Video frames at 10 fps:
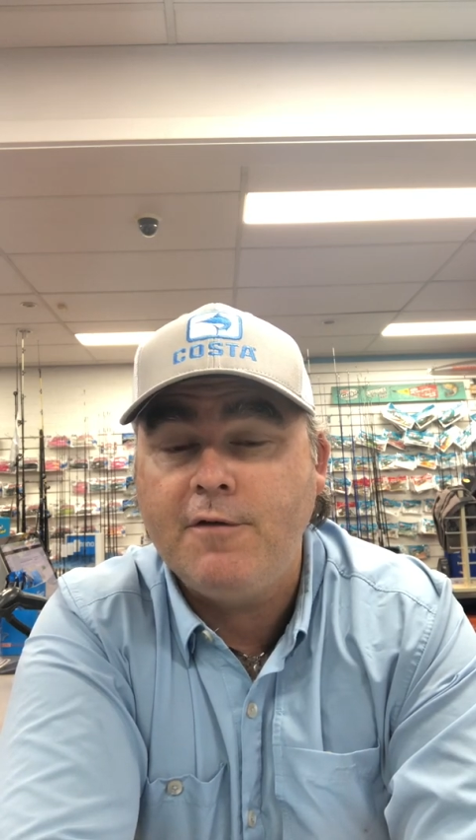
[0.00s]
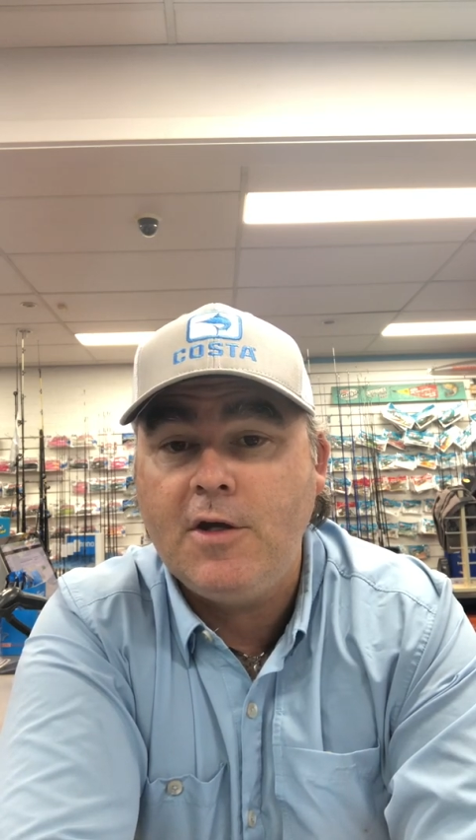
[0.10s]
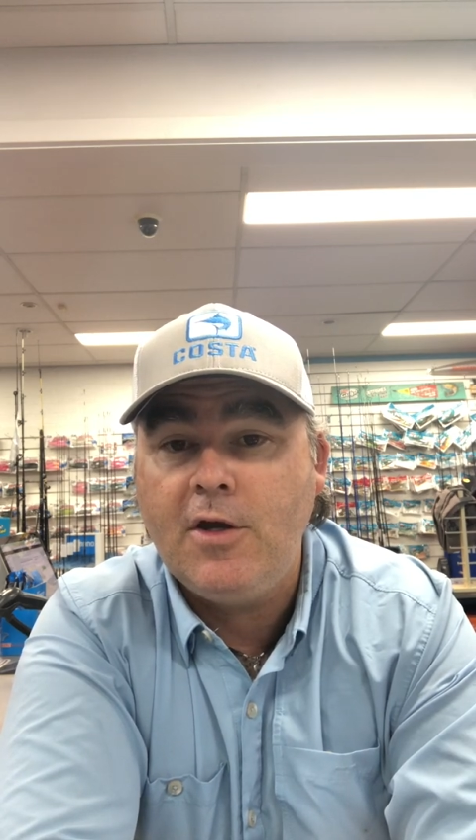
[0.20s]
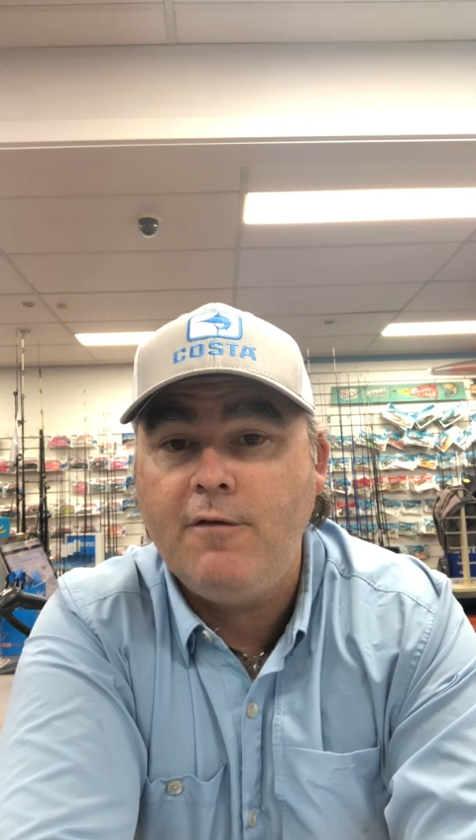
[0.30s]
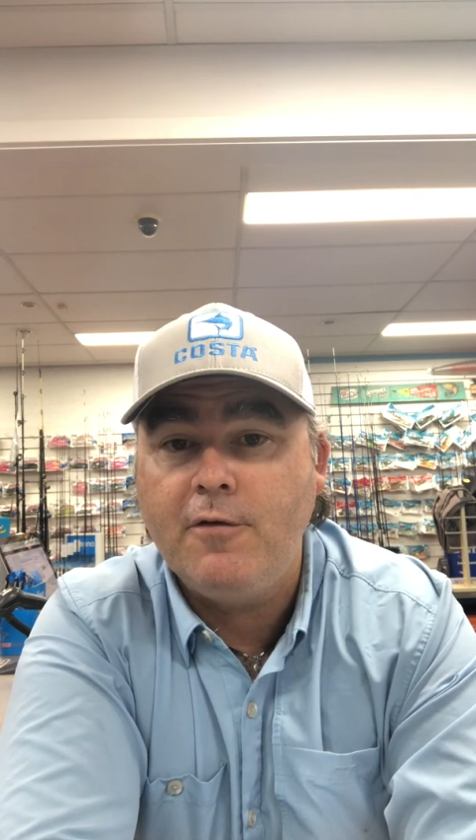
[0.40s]
so if
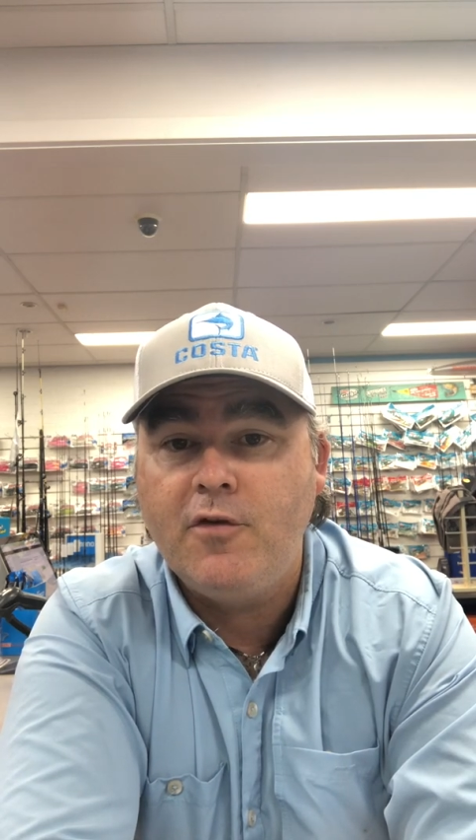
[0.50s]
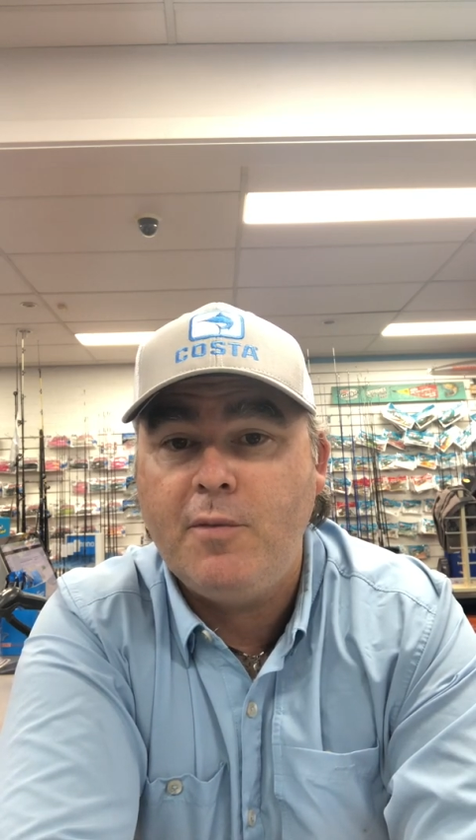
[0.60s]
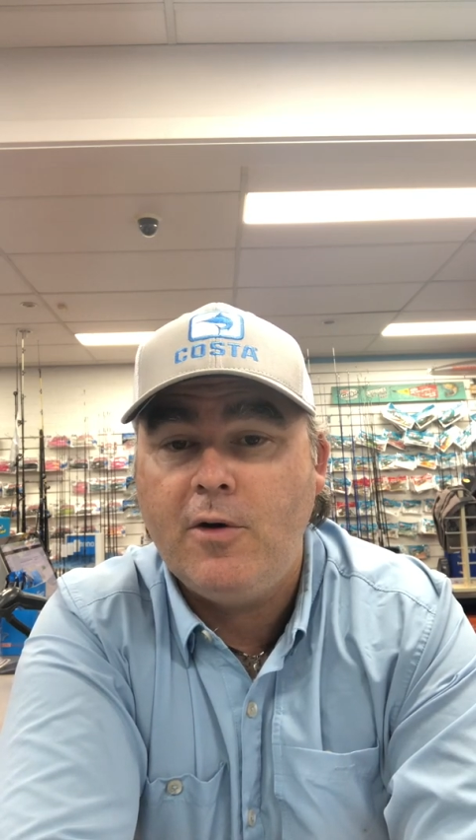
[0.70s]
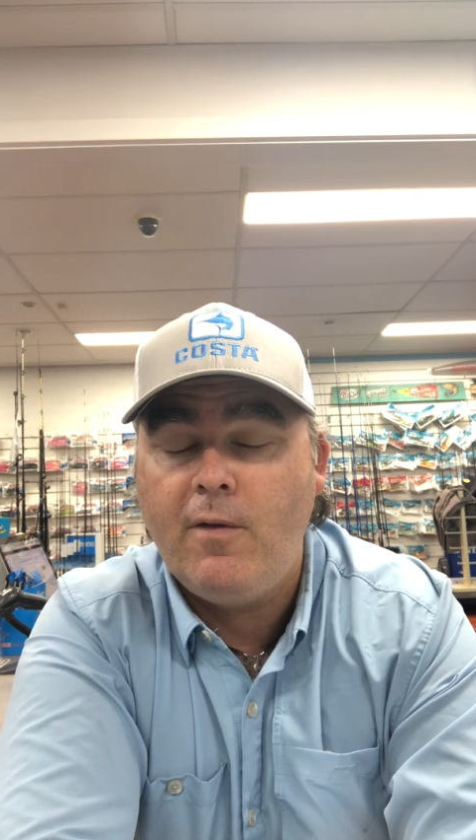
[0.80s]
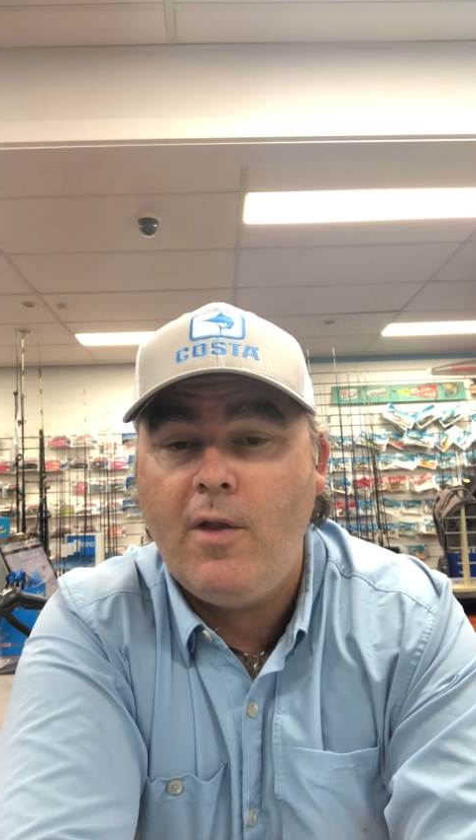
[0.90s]
you're keen for a
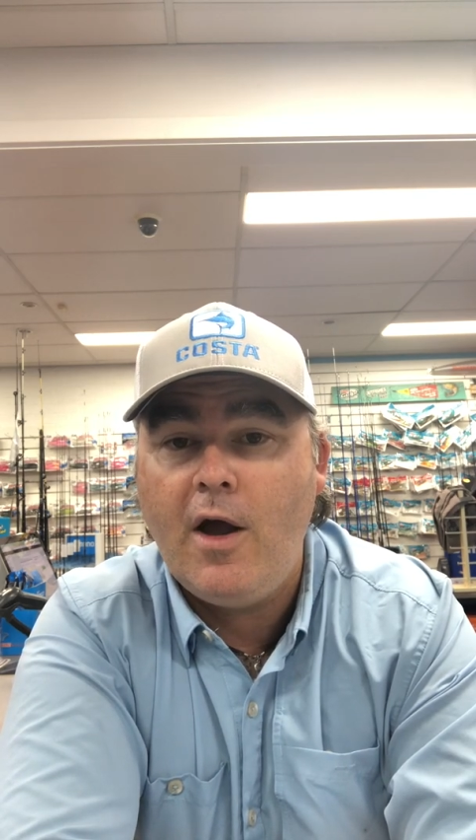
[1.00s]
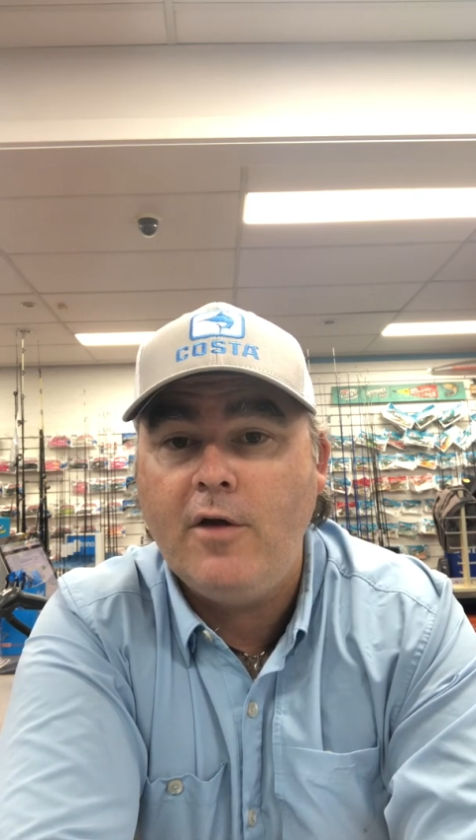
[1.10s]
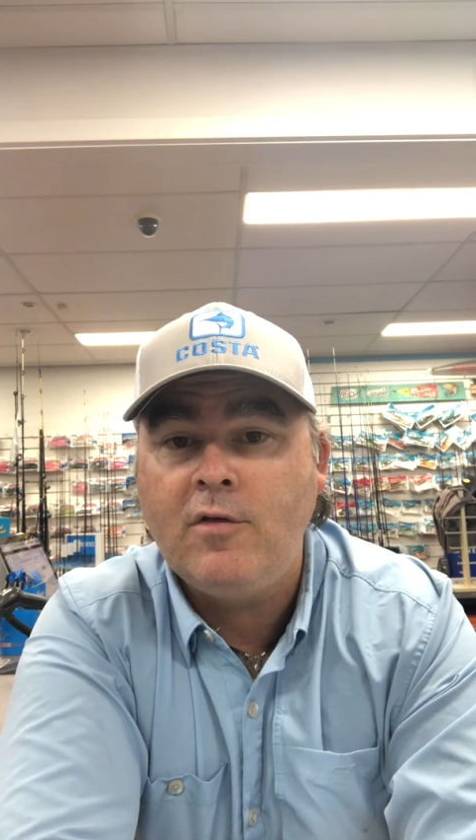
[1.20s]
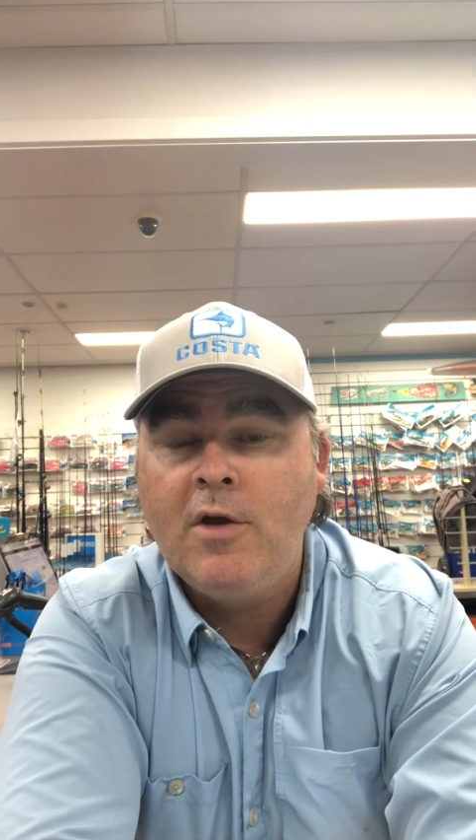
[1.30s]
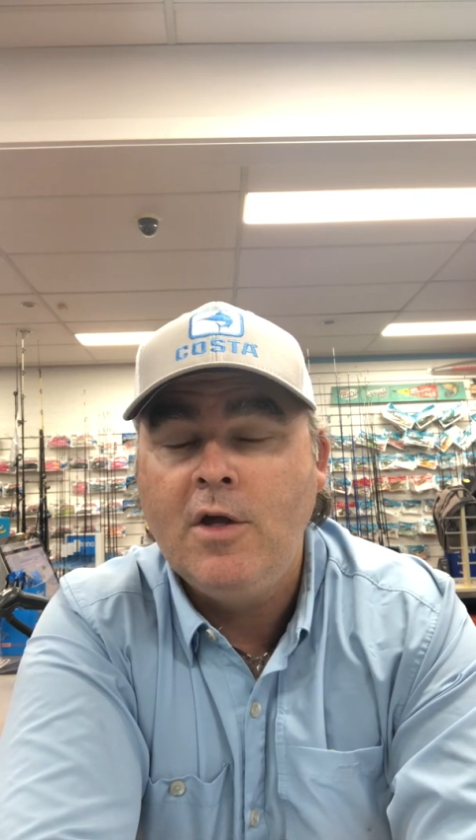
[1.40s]
spin on those,